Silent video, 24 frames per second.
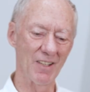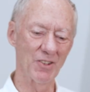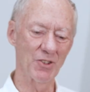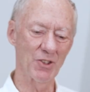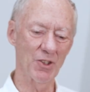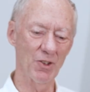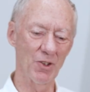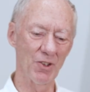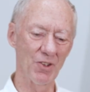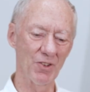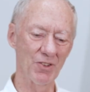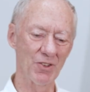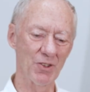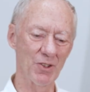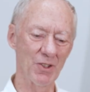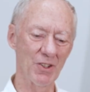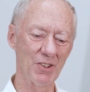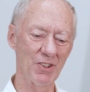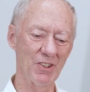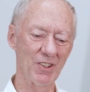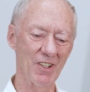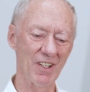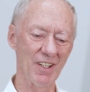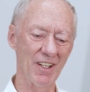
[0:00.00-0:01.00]
And so
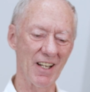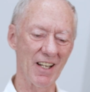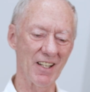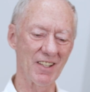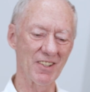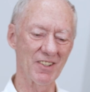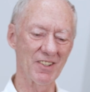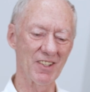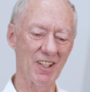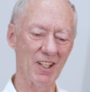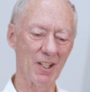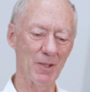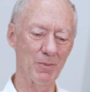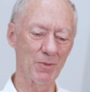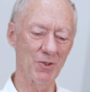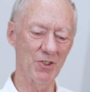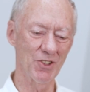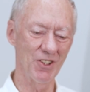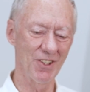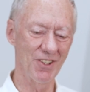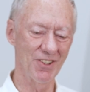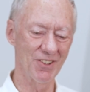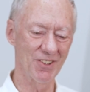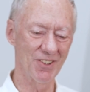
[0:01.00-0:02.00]
during the nighttime
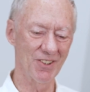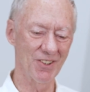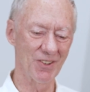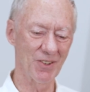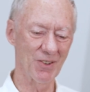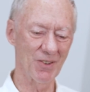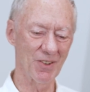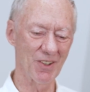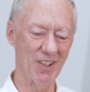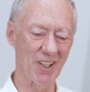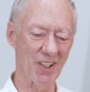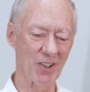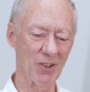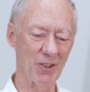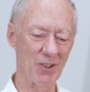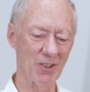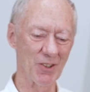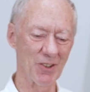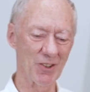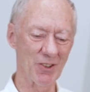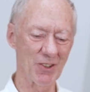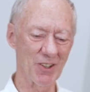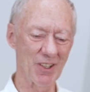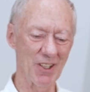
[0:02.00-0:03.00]
seasons when I
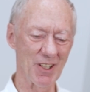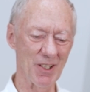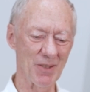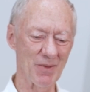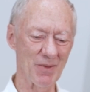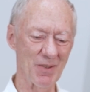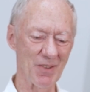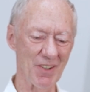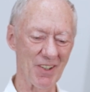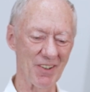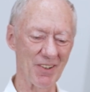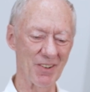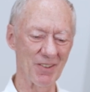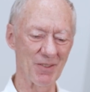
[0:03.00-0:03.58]
couldn't sleep,